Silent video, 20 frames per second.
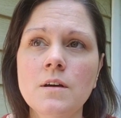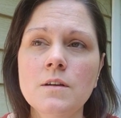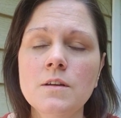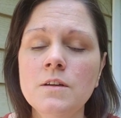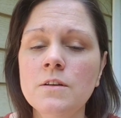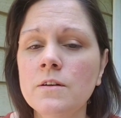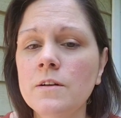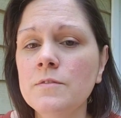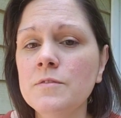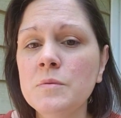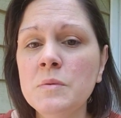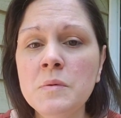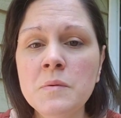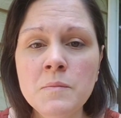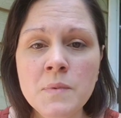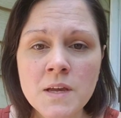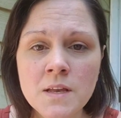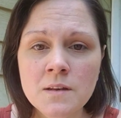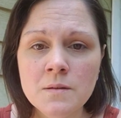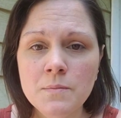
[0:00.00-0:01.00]
You don't have to be
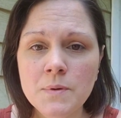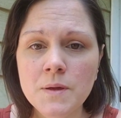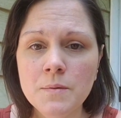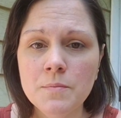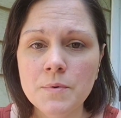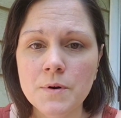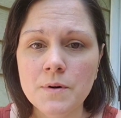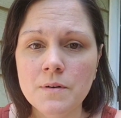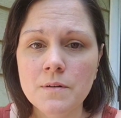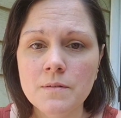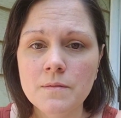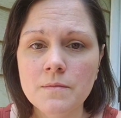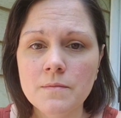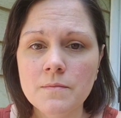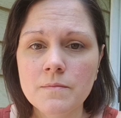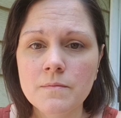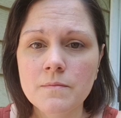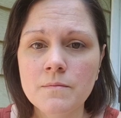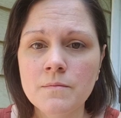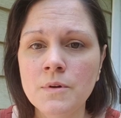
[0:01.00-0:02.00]
mean to people.
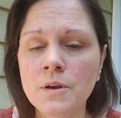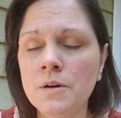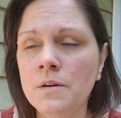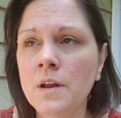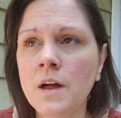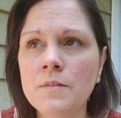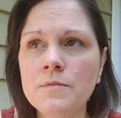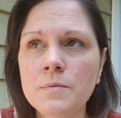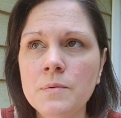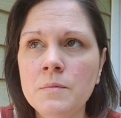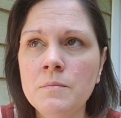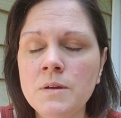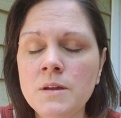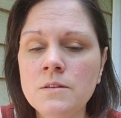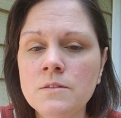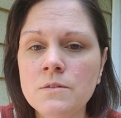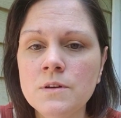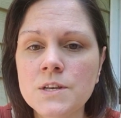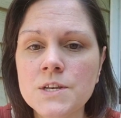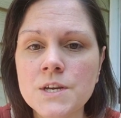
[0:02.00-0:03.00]
We don't have to be mean
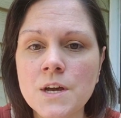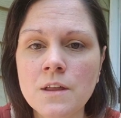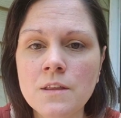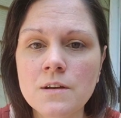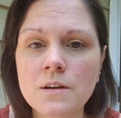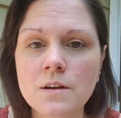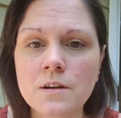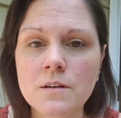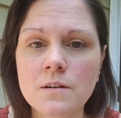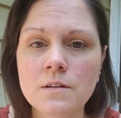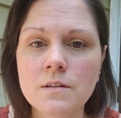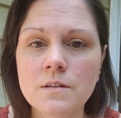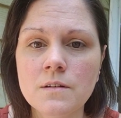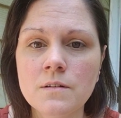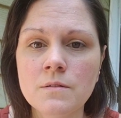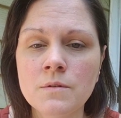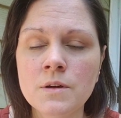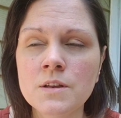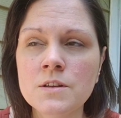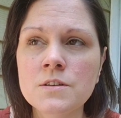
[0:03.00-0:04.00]
to each other.
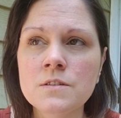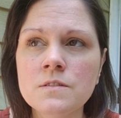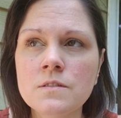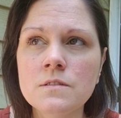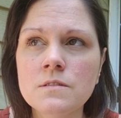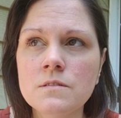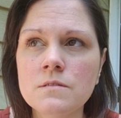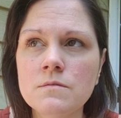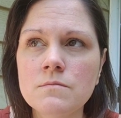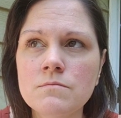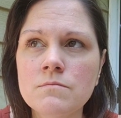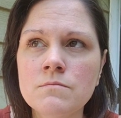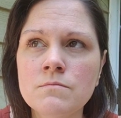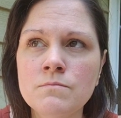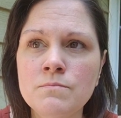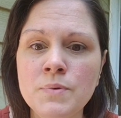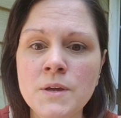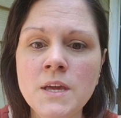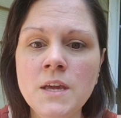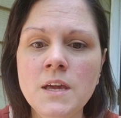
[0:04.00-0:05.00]
We just
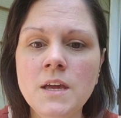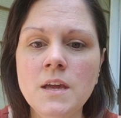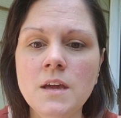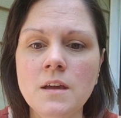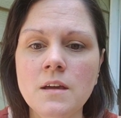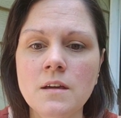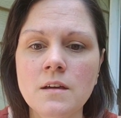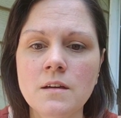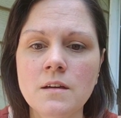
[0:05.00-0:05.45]
be.